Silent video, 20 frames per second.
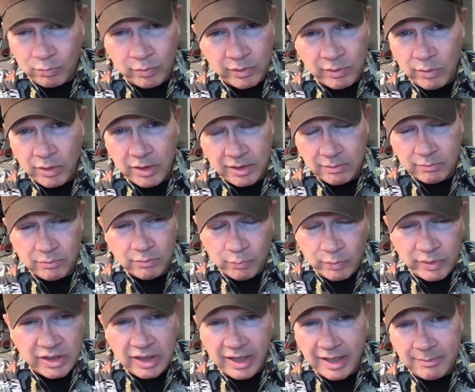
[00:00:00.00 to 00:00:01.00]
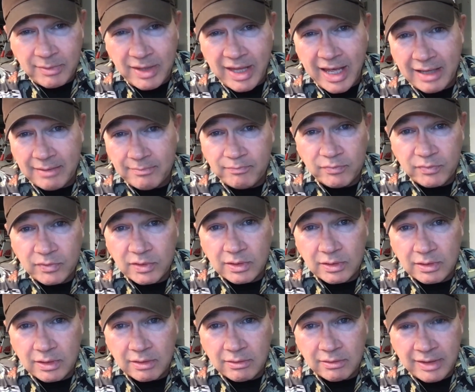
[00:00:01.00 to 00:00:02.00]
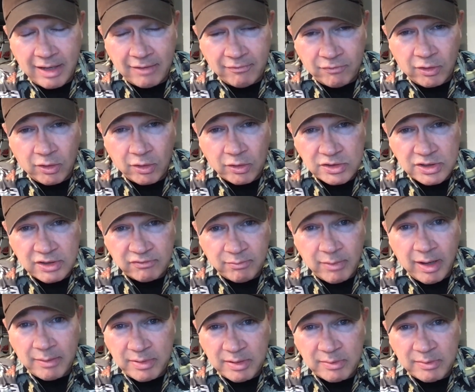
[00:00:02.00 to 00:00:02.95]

we want we claim that that verse if my